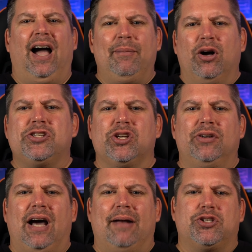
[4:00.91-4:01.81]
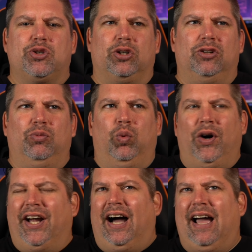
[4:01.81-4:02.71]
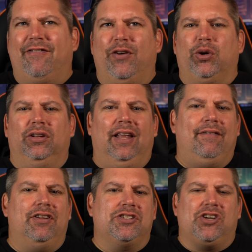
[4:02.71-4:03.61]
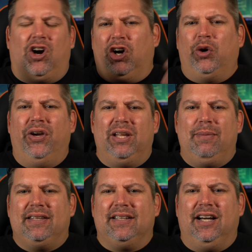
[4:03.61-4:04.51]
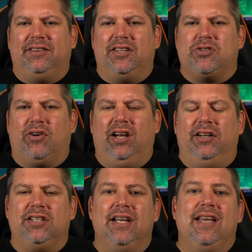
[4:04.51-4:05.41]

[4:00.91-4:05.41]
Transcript: I'm also not sure what iPhone 11s are going to make the cut this round.